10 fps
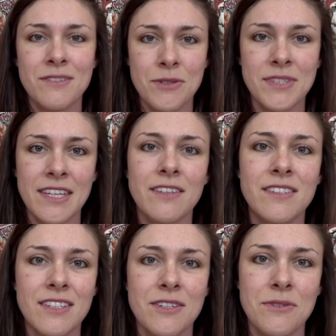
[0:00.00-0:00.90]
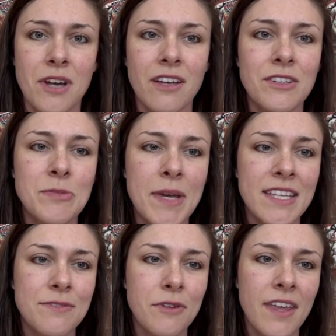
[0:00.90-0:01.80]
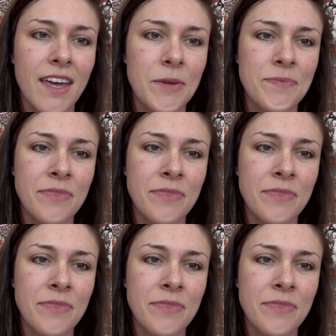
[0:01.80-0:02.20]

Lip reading: new skills and new knowledge base for that.